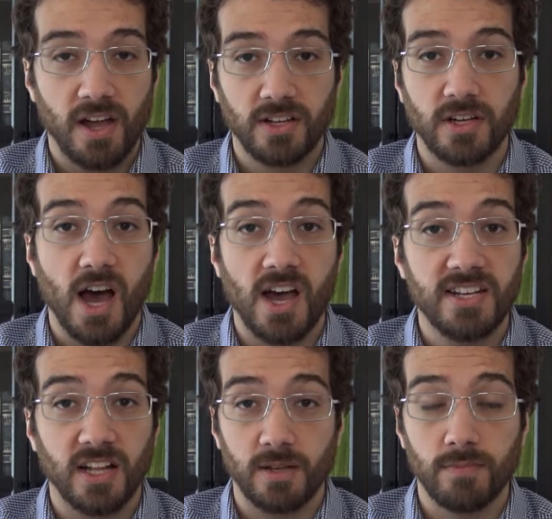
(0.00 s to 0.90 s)
God
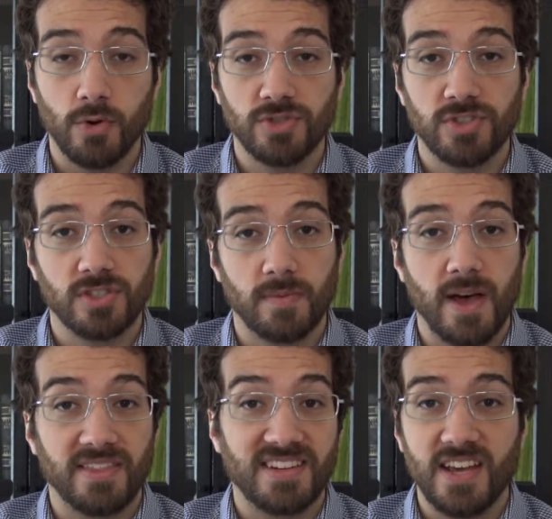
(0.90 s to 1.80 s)
telling Moses
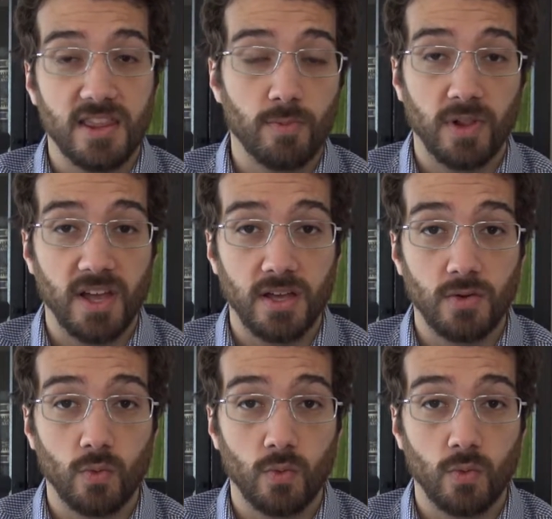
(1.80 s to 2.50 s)
about the 10th plague,